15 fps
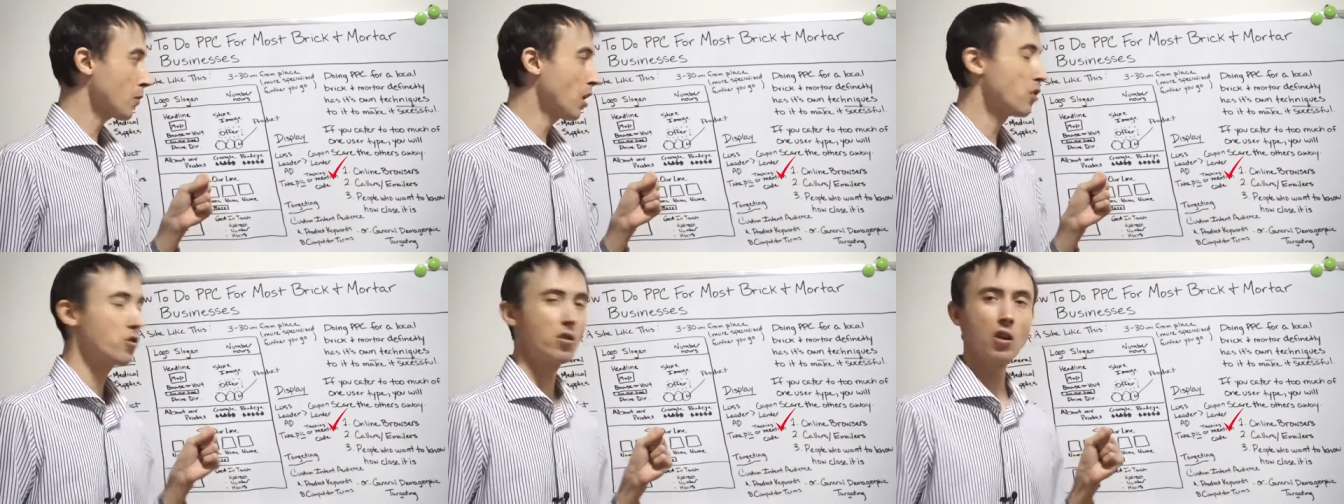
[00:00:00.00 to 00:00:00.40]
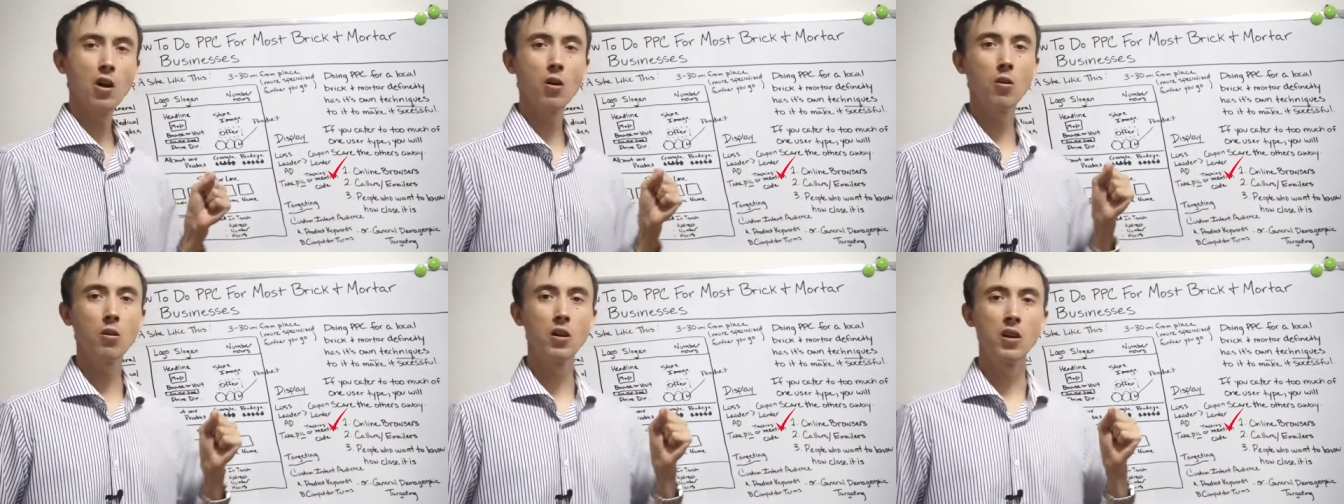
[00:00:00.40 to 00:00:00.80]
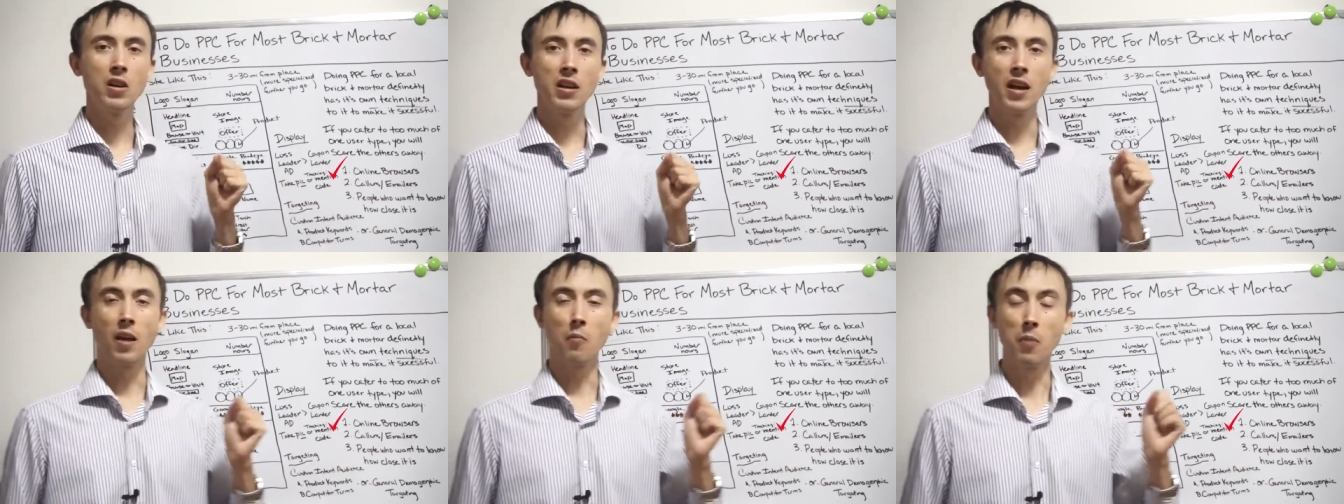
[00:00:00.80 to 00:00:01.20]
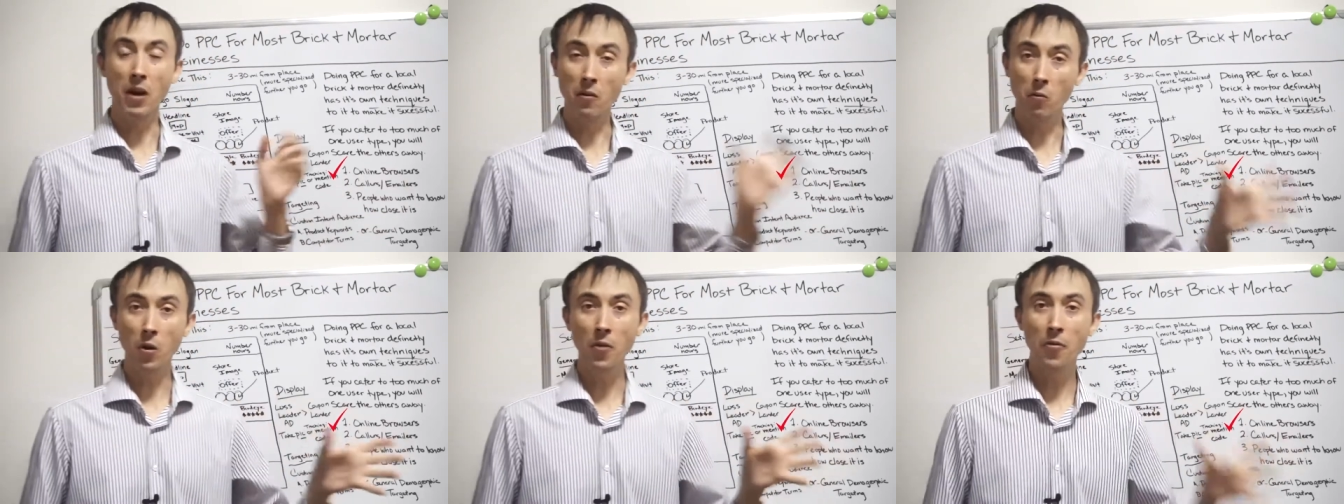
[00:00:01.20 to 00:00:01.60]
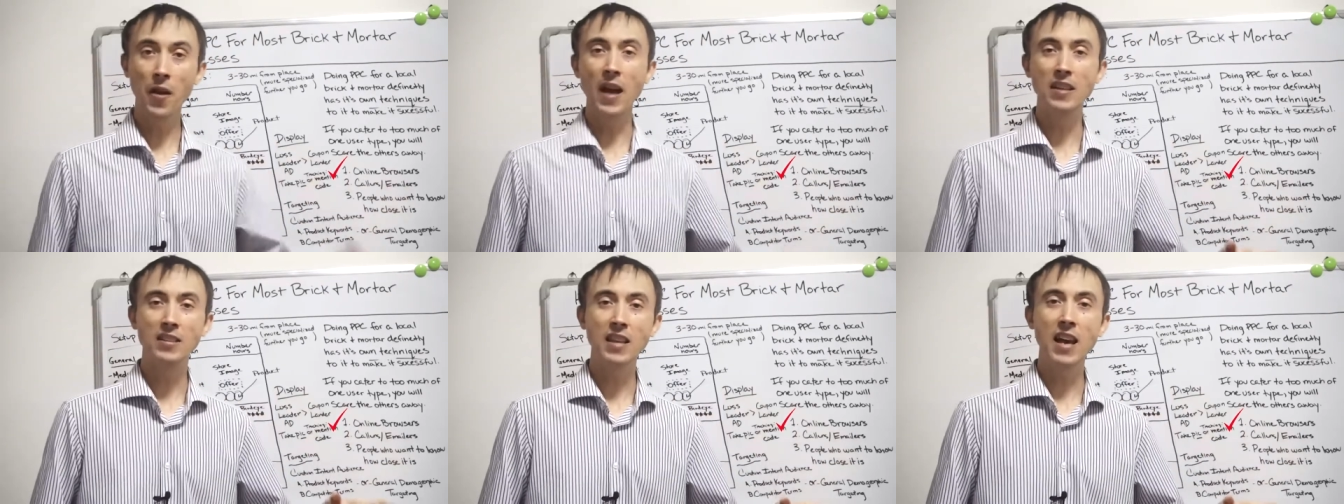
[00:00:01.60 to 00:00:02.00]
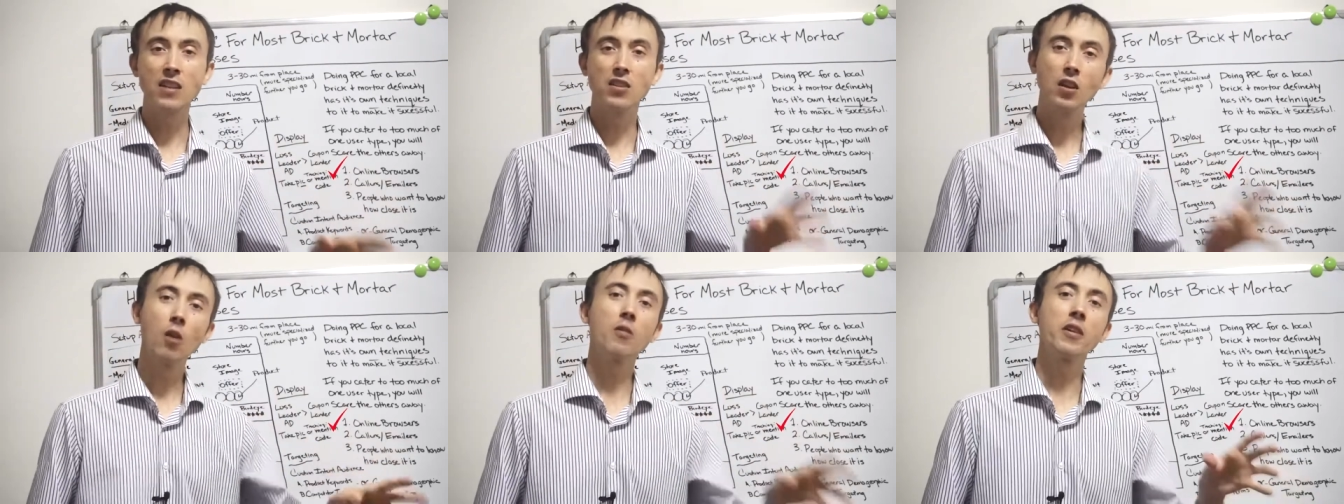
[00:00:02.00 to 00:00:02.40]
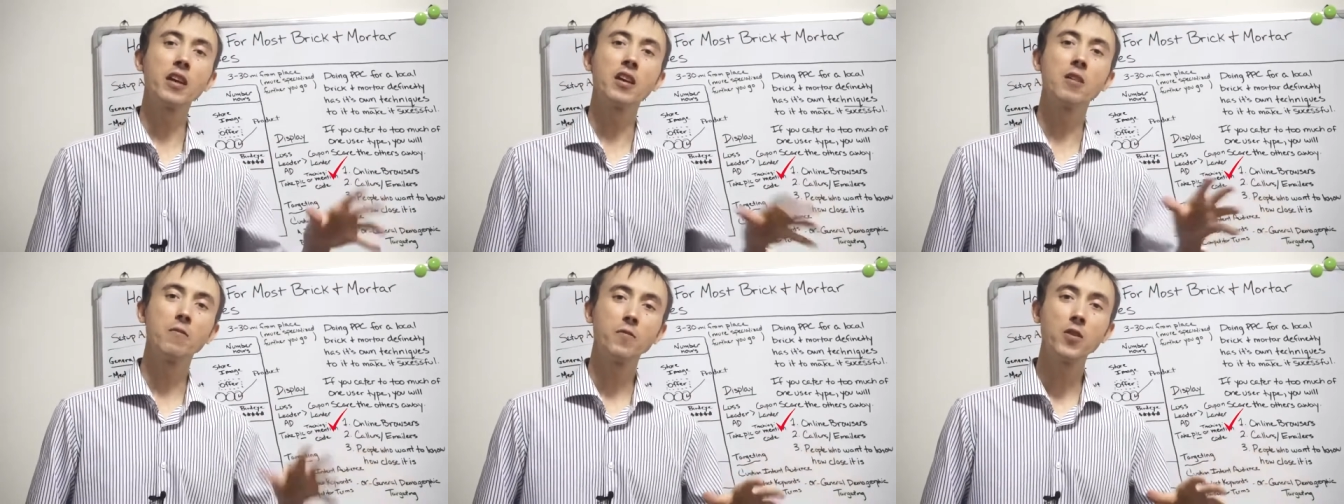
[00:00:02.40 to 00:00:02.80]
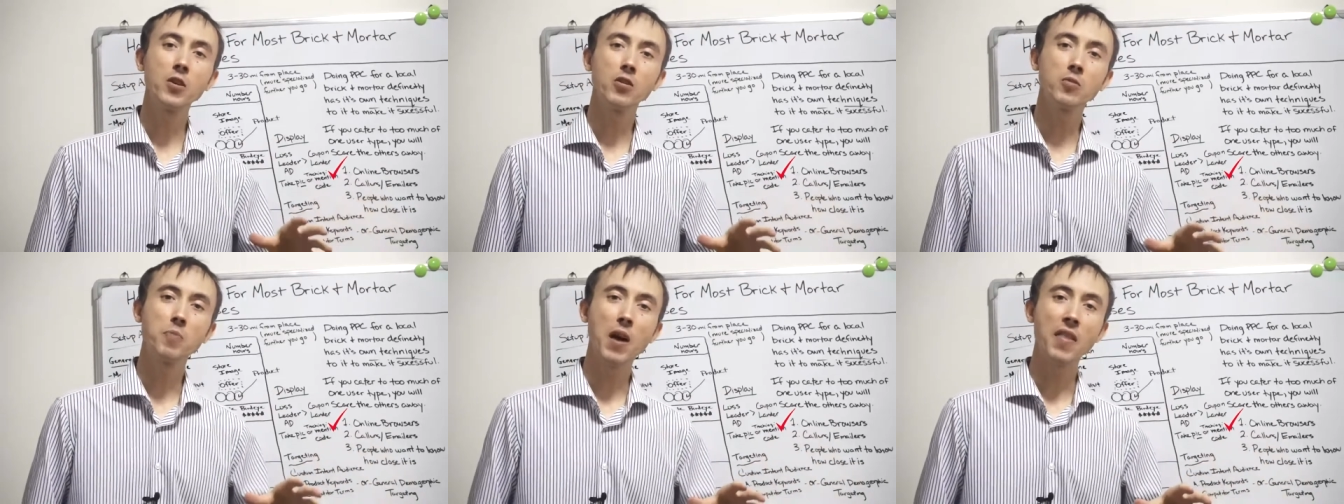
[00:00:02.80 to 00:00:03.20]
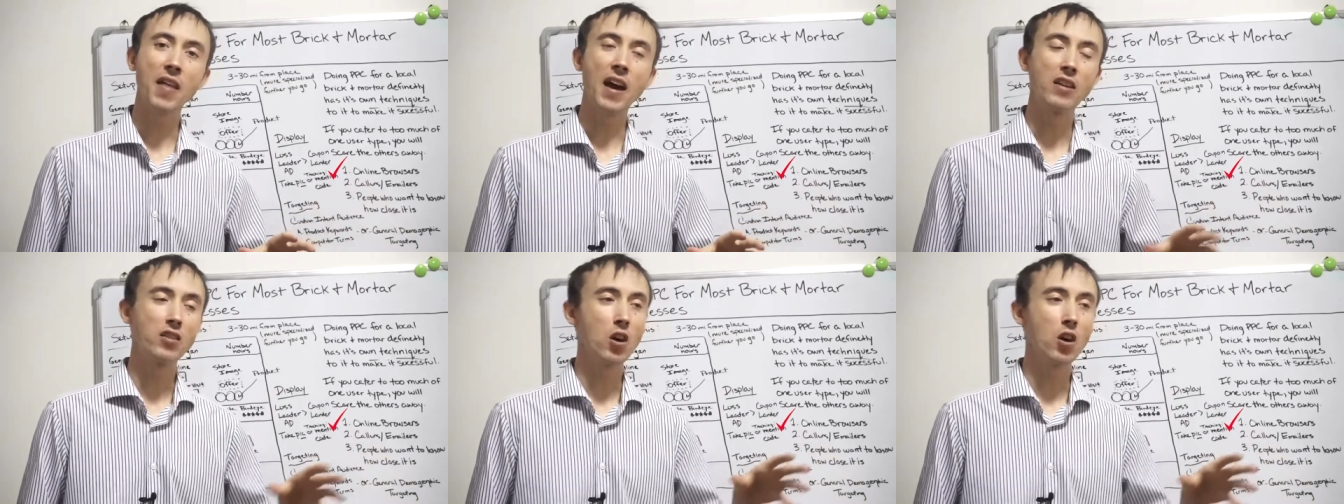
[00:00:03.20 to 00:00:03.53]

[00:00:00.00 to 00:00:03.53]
And so, but with that said, don't get confused by that.